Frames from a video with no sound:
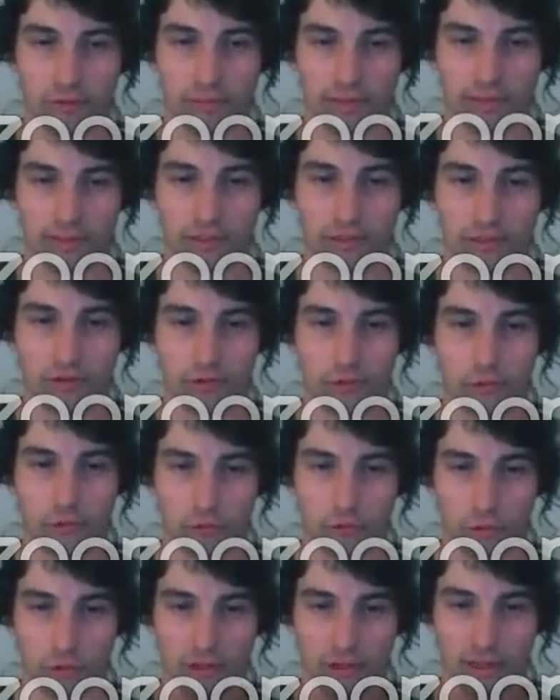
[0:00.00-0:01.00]
a message could
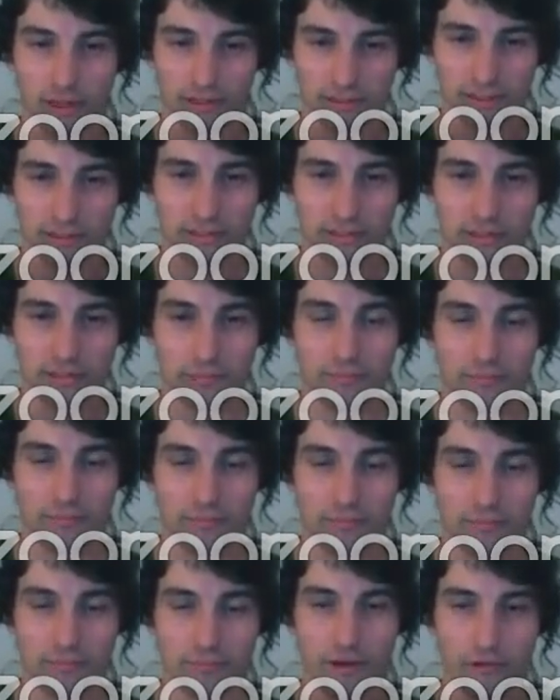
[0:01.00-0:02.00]
look like this.
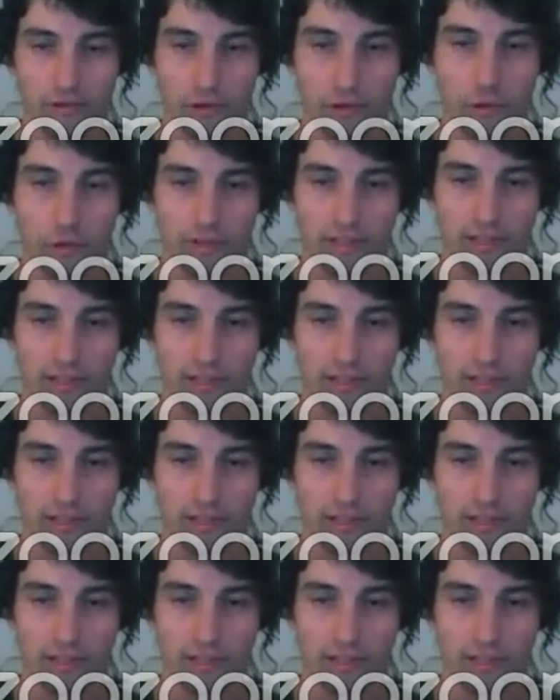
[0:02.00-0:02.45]
If a node